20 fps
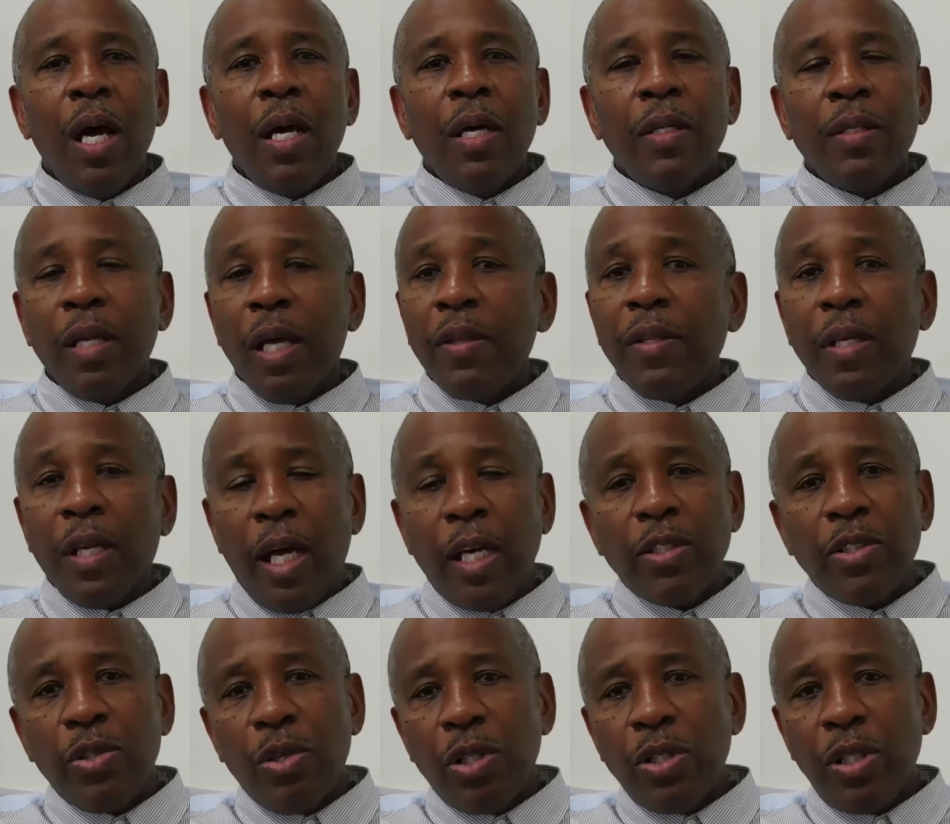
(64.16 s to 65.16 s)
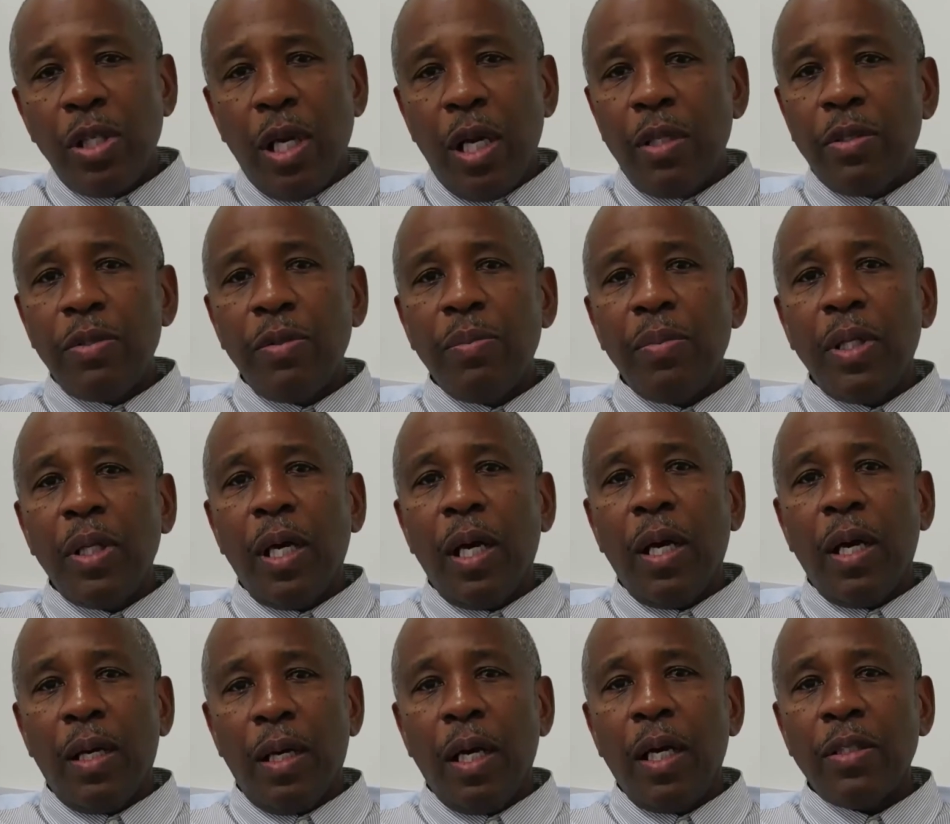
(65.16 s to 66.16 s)
Nothing like Georgetown to me.
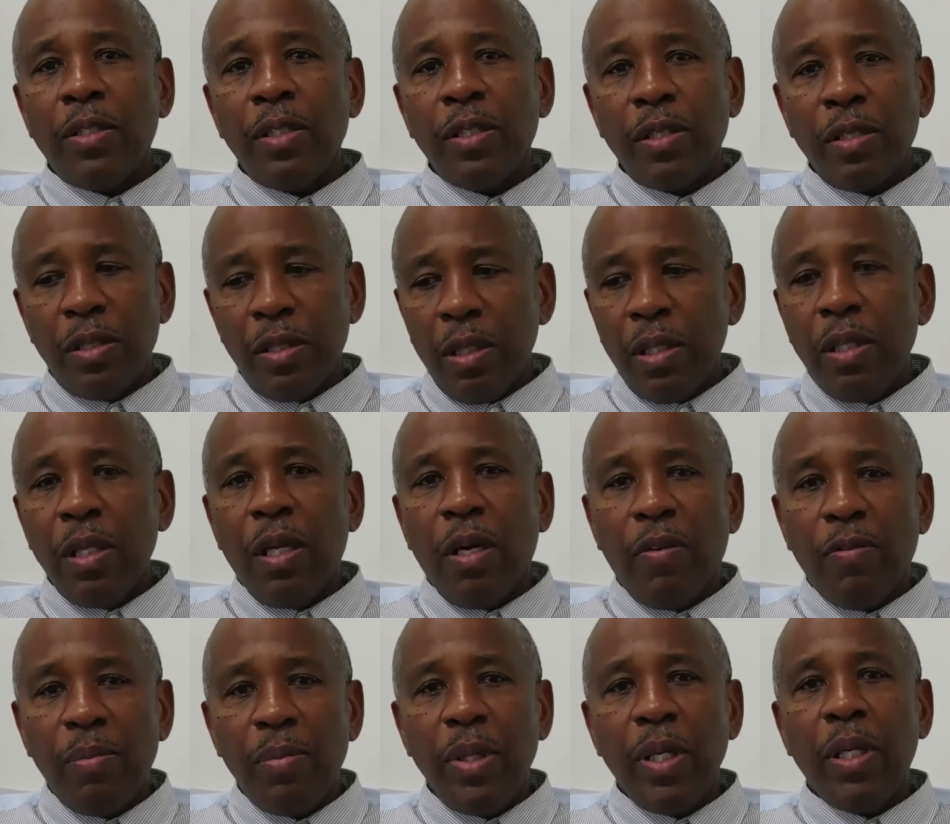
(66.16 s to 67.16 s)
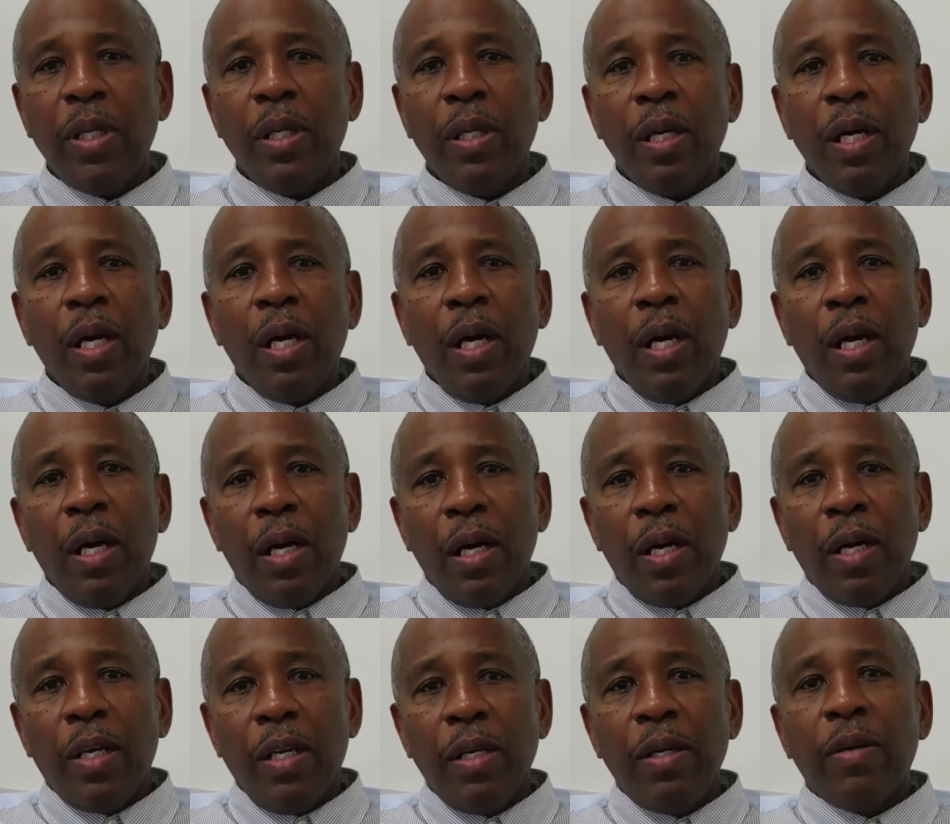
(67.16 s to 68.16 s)
I just love being
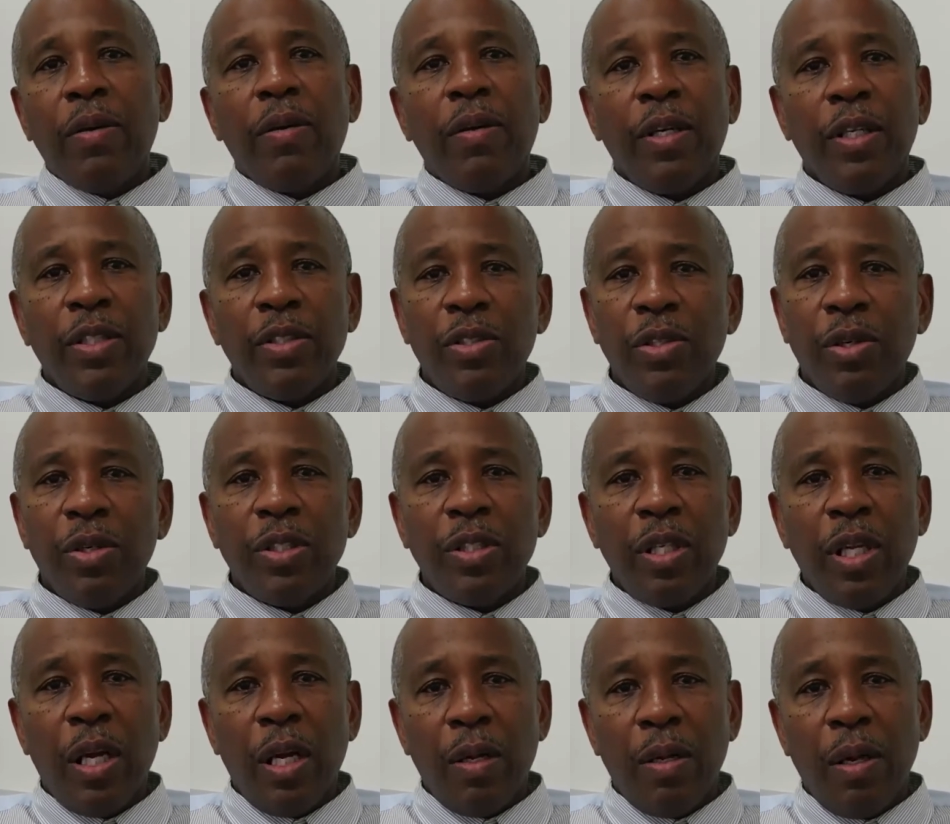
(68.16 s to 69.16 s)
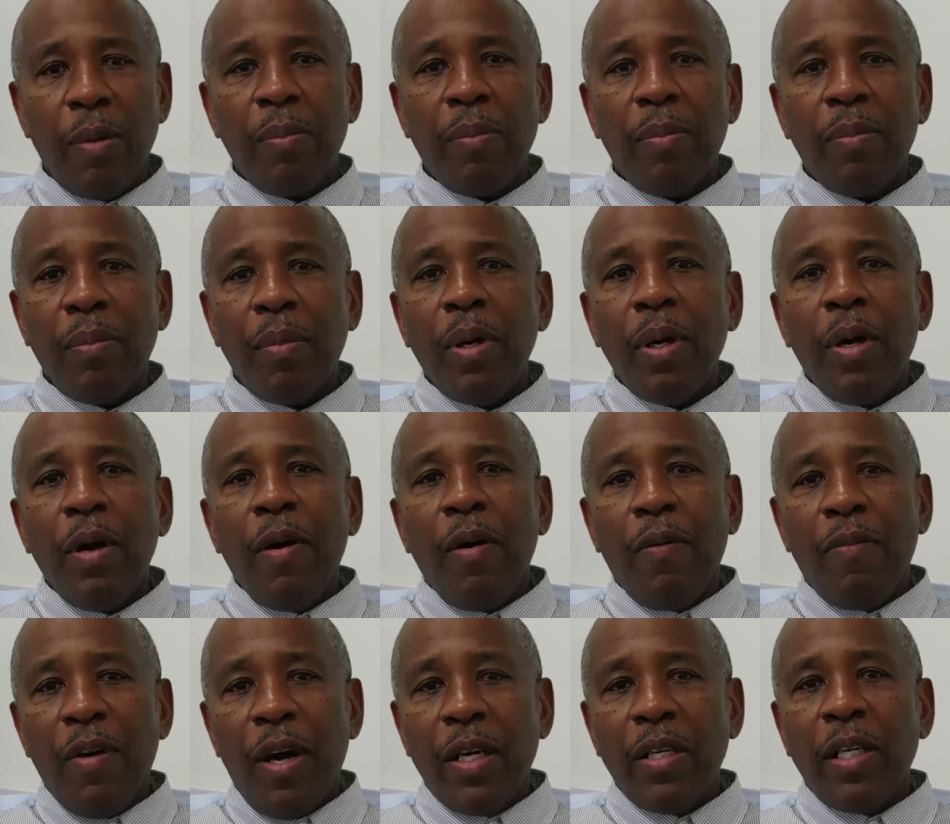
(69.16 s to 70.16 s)
here in Georgetown.
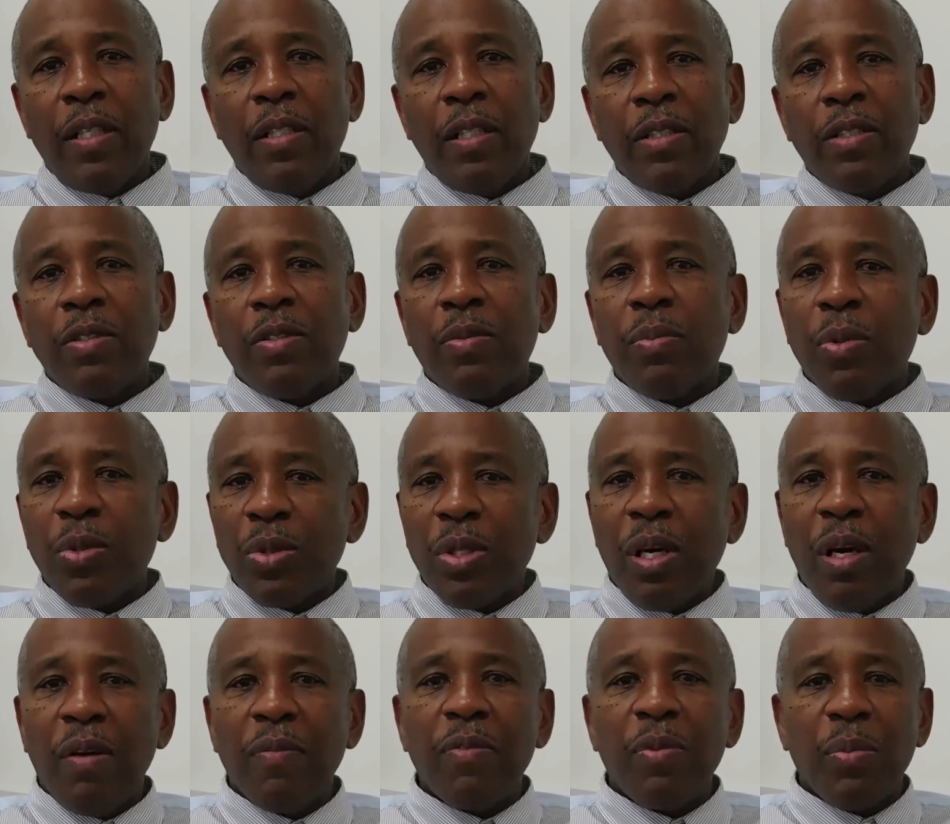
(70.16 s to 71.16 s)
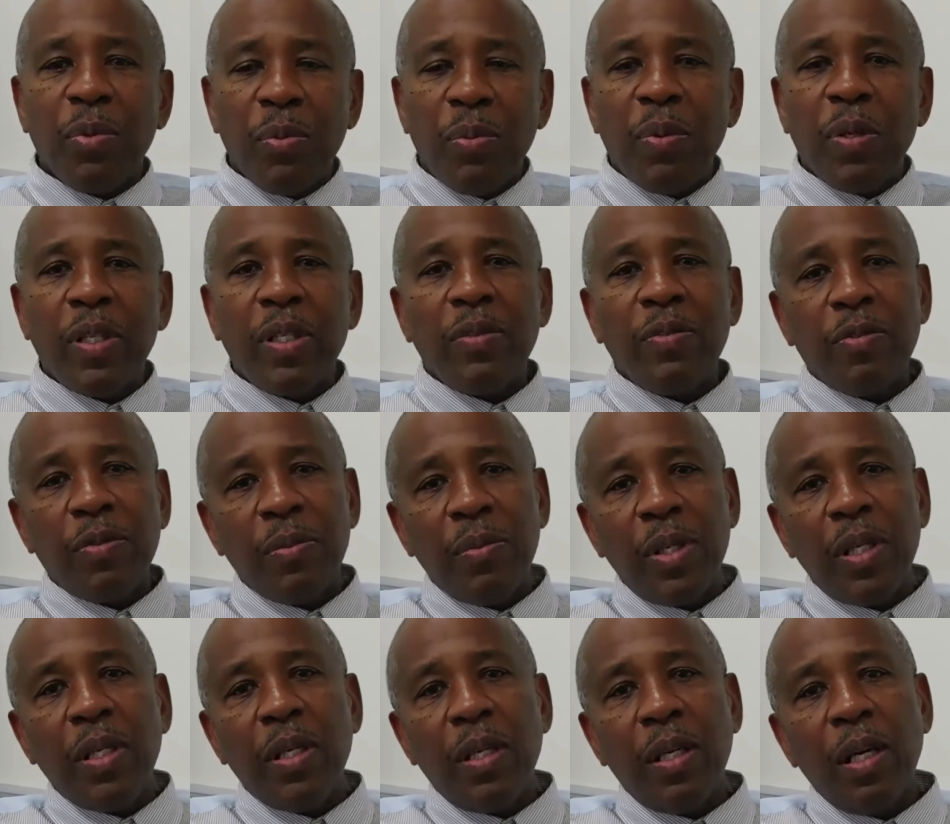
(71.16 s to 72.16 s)
I find that this is the most comfortable place for me.